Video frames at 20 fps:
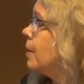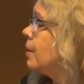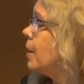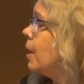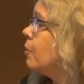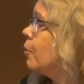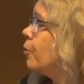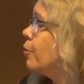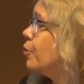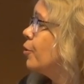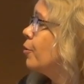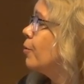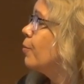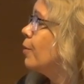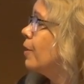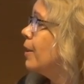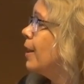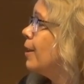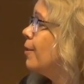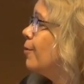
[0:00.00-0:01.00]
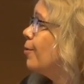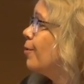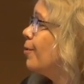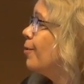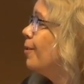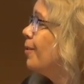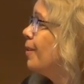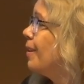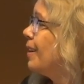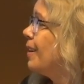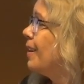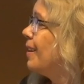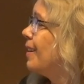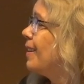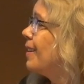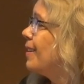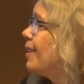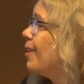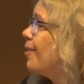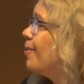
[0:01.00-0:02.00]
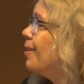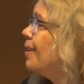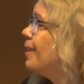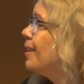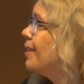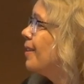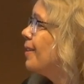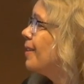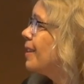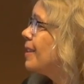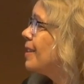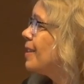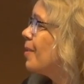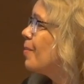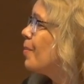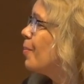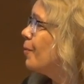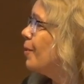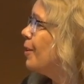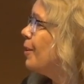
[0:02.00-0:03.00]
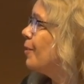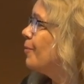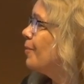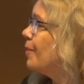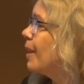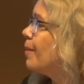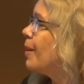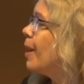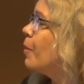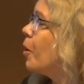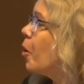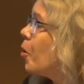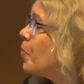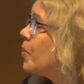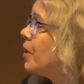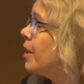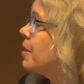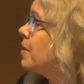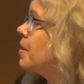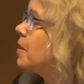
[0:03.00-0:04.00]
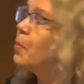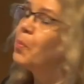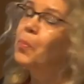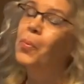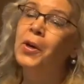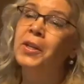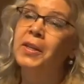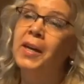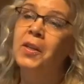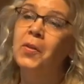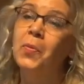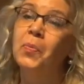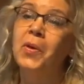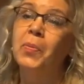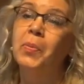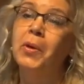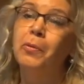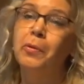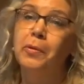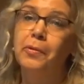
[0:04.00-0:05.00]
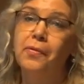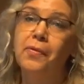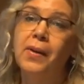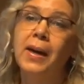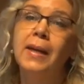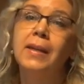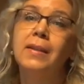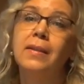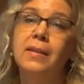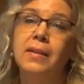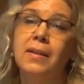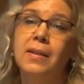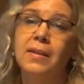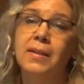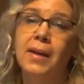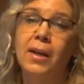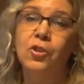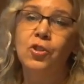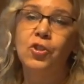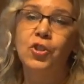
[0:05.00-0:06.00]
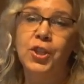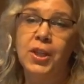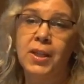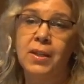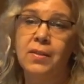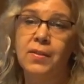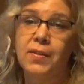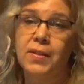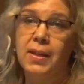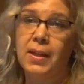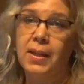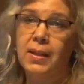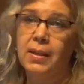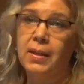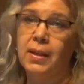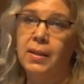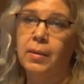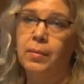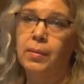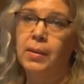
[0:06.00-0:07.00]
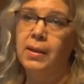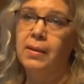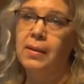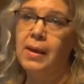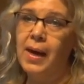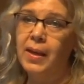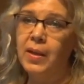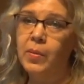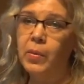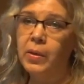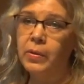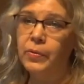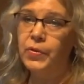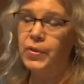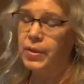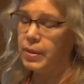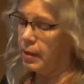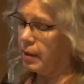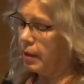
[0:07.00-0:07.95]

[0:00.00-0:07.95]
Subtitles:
And I also would like to now, at some point, I'm hoping that at some point other people will find such genes in animals,